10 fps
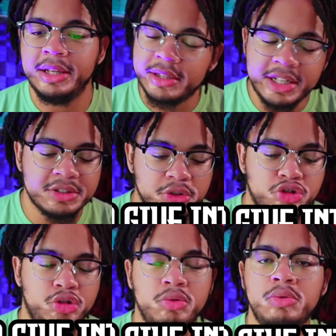These are
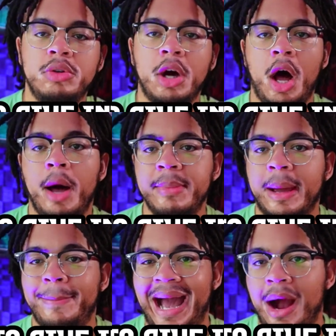two
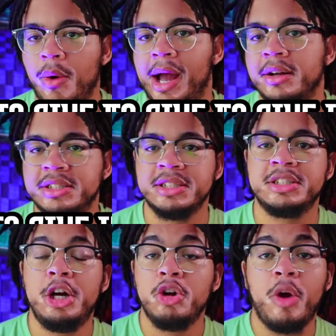comic powerhouses.
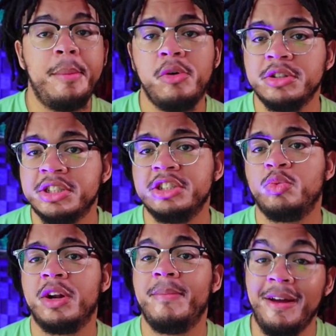Grant Morrison is
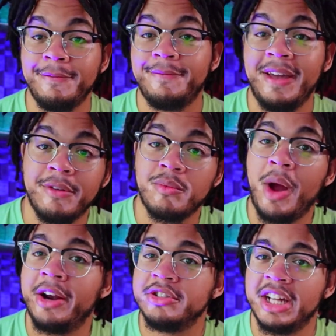one of my favorite
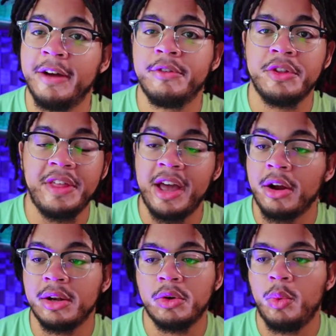writers ever. They
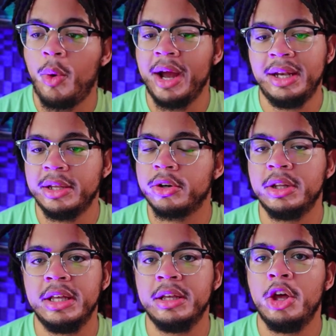are quite
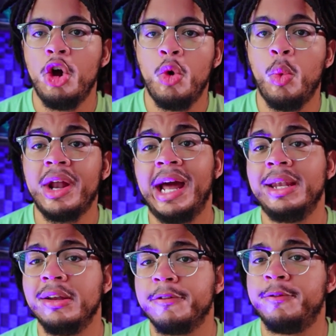literally what I
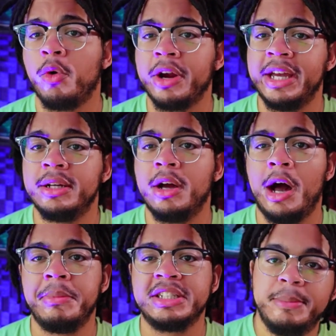look for in
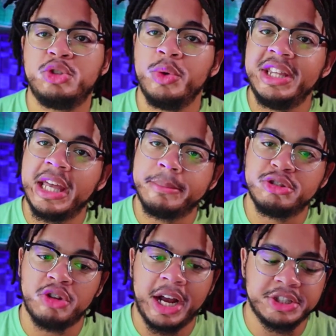comics, between the
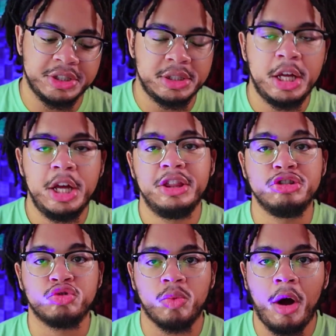abstraction, the
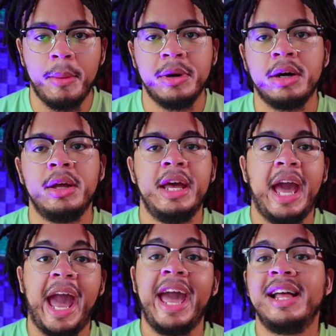drama,
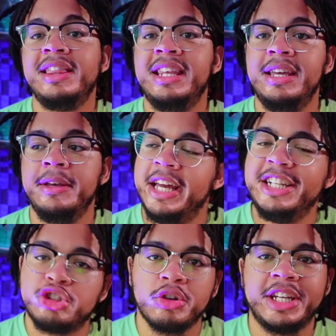and the
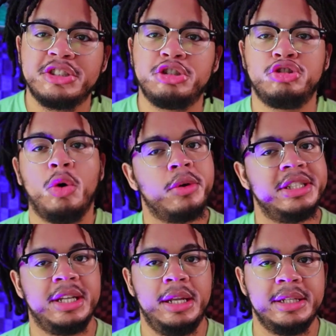intricate
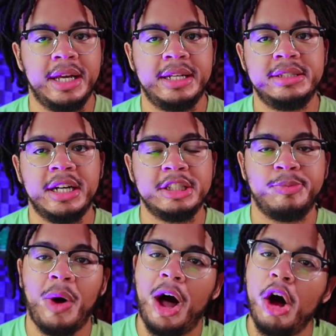storytelling that he does,
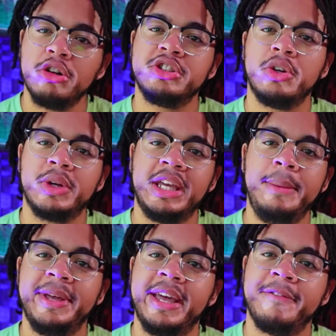while also
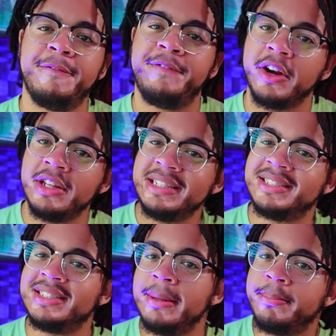keeping it fairly
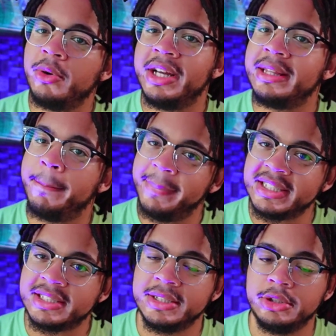simple in the
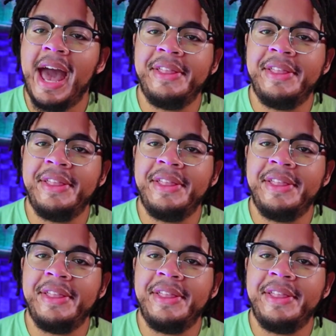message.